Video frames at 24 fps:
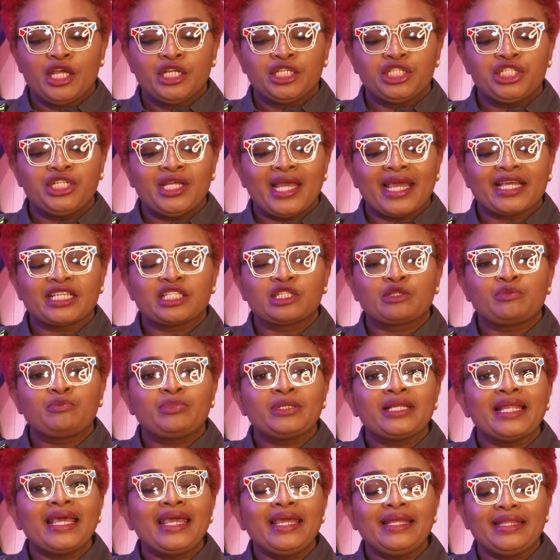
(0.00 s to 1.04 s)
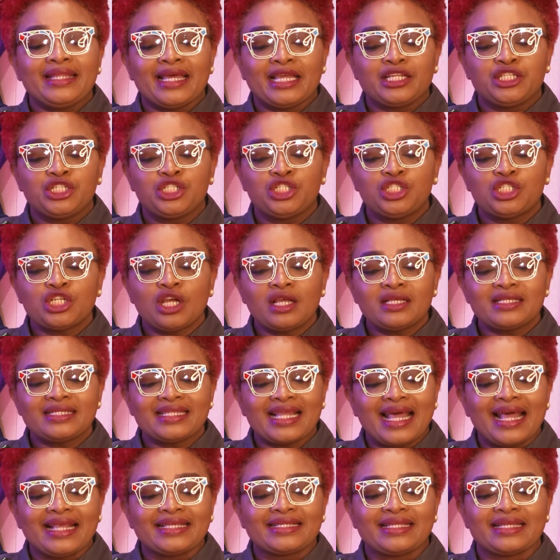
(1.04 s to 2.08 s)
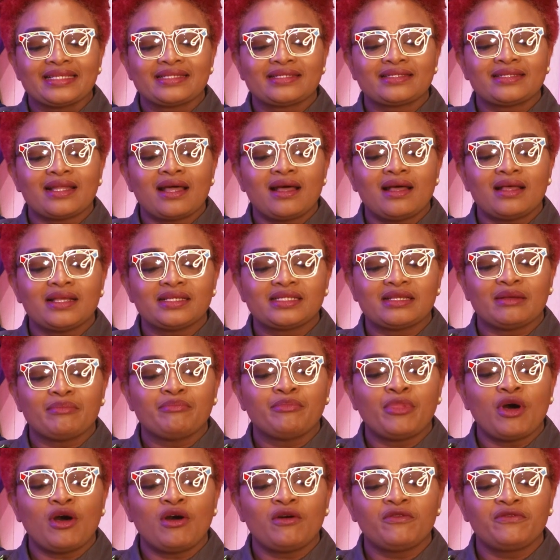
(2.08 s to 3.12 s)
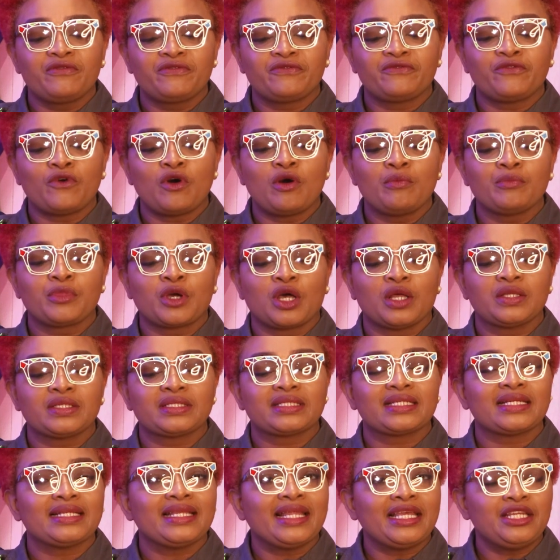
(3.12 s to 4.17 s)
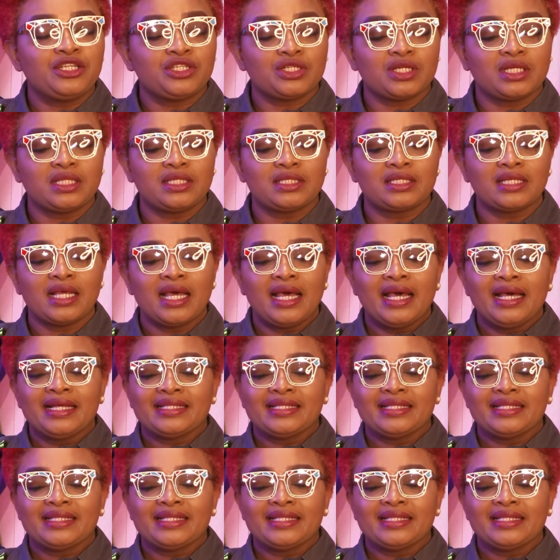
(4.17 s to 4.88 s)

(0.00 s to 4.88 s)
She explained that just as the stars above form constellations